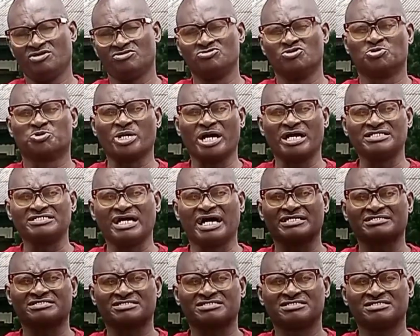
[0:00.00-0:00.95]
You find
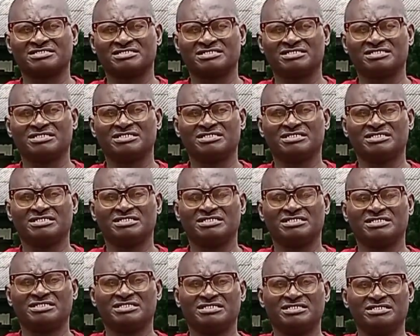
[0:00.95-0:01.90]
that,
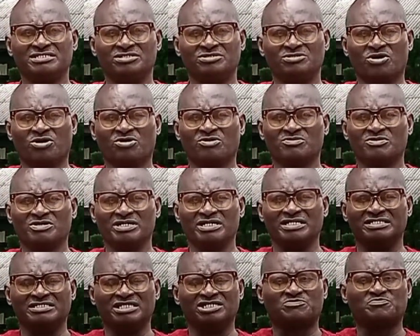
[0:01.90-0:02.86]

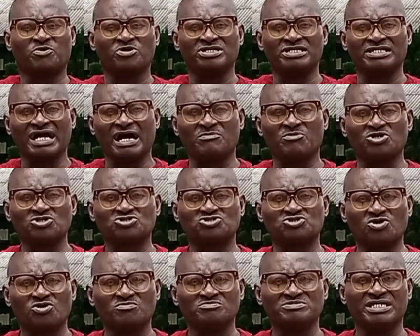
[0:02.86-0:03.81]
in this polygamous
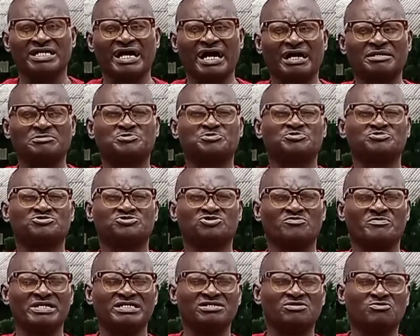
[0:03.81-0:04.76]
home, they have
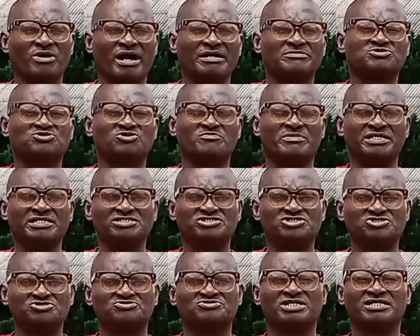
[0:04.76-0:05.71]
so many wives, so many
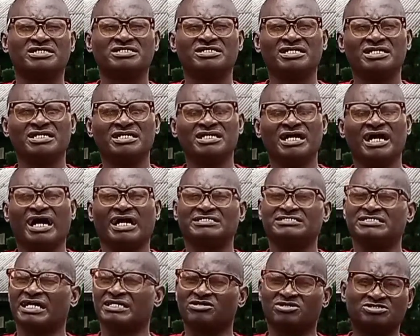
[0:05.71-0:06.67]
children,
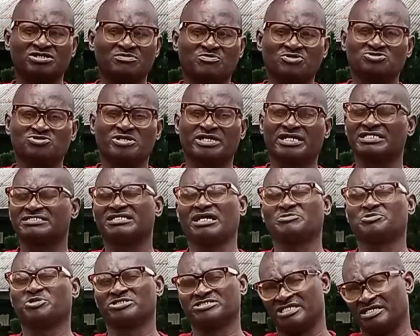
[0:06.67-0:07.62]
and they are not able to
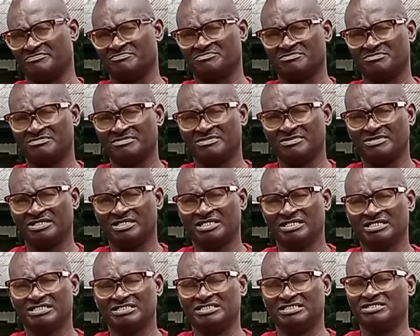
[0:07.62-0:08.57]
cater for them.
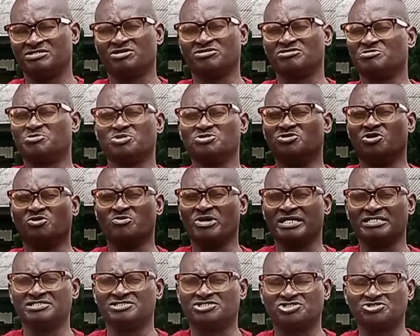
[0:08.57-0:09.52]
They don't even know
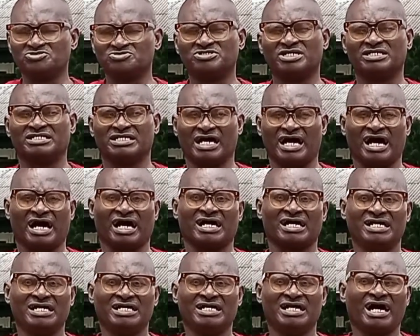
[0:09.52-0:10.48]
where the children are.
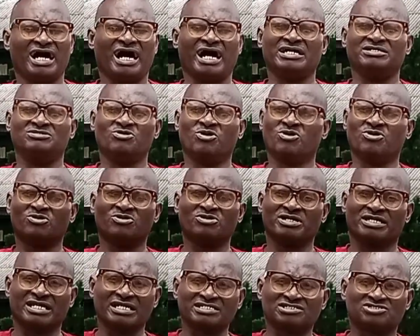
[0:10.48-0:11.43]
I know
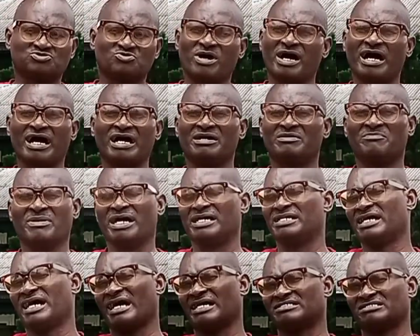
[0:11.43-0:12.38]
a case where a
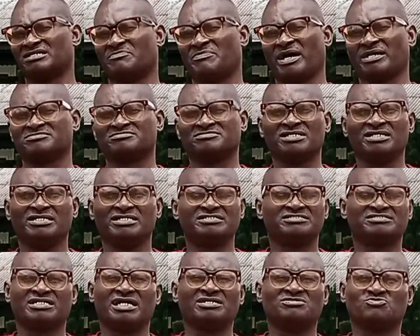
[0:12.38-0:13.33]
man has about
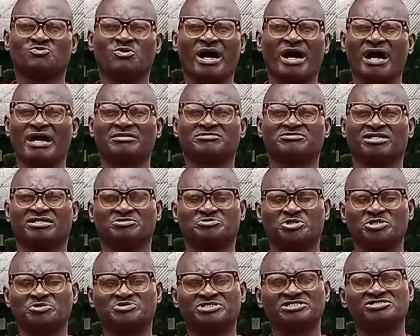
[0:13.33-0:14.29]
10 wives and
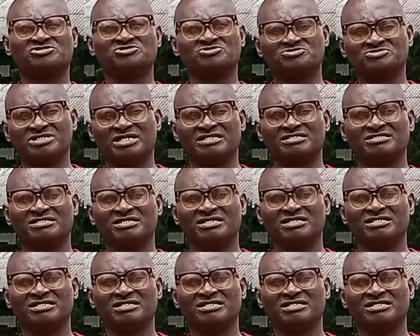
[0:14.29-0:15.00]
50 children,